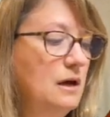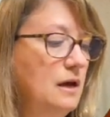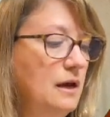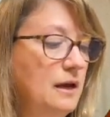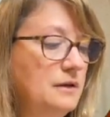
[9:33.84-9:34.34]

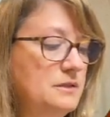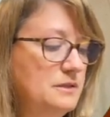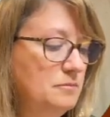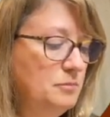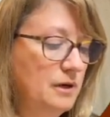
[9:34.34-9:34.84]

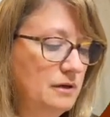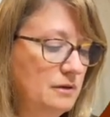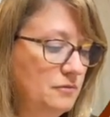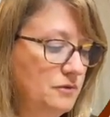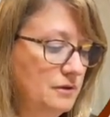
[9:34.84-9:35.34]
But
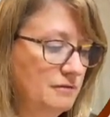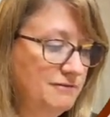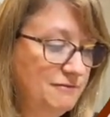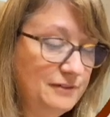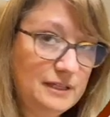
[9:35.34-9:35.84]
the
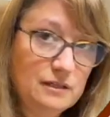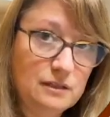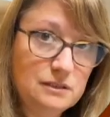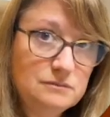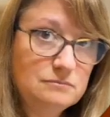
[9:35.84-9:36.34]

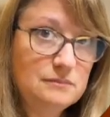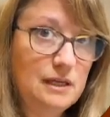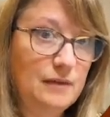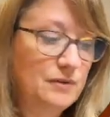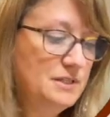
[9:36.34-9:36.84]
feel
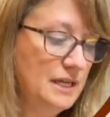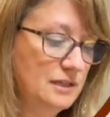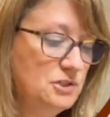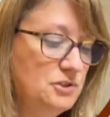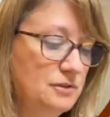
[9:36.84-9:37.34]
and the
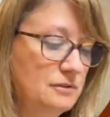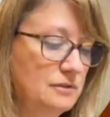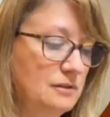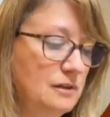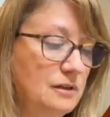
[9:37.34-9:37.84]

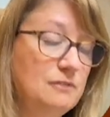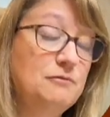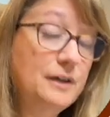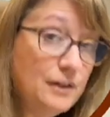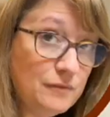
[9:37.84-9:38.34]
texture are
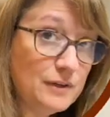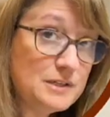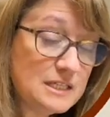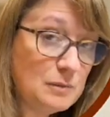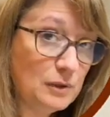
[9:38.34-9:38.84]
very, very
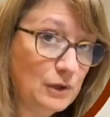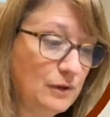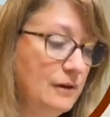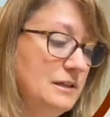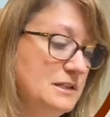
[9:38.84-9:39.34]

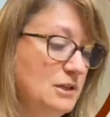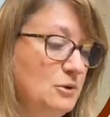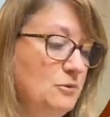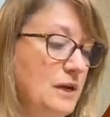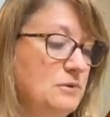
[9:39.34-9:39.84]
similar. And
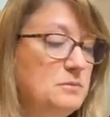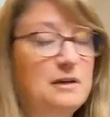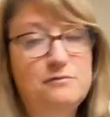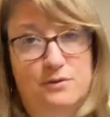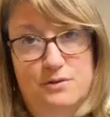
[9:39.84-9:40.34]
so that was
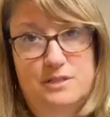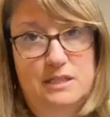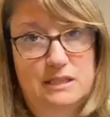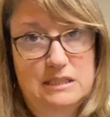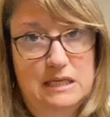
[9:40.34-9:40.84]
my first
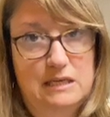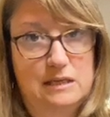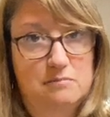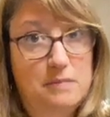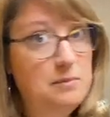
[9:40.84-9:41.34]
insight
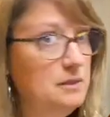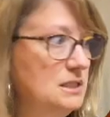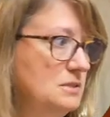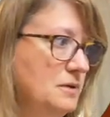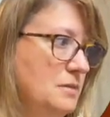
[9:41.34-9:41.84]
that maybe
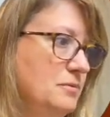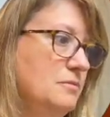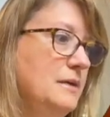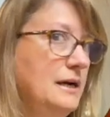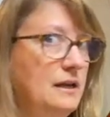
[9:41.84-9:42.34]
this
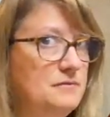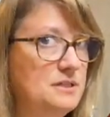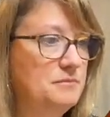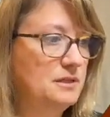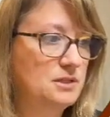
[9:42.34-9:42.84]
paper might have
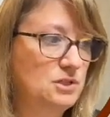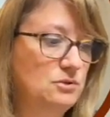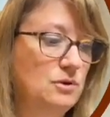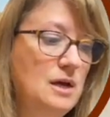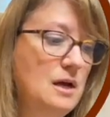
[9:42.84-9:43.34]
something to